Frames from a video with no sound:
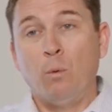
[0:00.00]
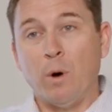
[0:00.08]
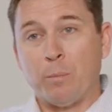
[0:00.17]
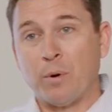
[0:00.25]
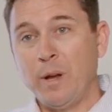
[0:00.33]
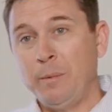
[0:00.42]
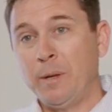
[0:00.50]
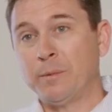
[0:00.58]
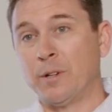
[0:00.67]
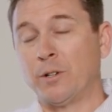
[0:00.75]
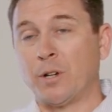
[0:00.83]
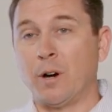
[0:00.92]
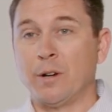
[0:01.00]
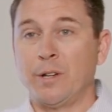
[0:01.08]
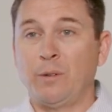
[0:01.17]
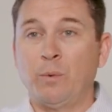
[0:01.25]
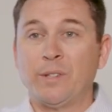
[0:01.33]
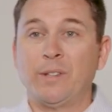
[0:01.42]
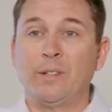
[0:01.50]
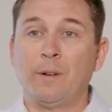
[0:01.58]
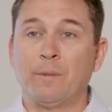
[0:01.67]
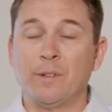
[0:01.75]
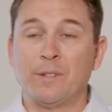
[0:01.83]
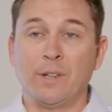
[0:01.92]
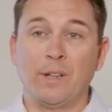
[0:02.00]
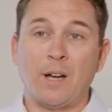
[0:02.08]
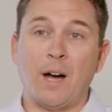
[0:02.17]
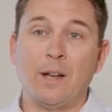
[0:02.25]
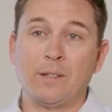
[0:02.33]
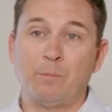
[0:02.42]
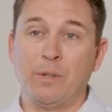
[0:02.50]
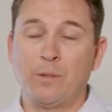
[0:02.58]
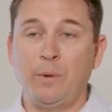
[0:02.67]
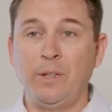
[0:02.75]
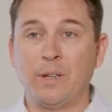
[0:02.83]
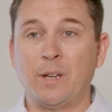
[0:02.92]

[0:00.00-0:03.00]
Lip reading: what premiums they're charging, what's the difference in cost between the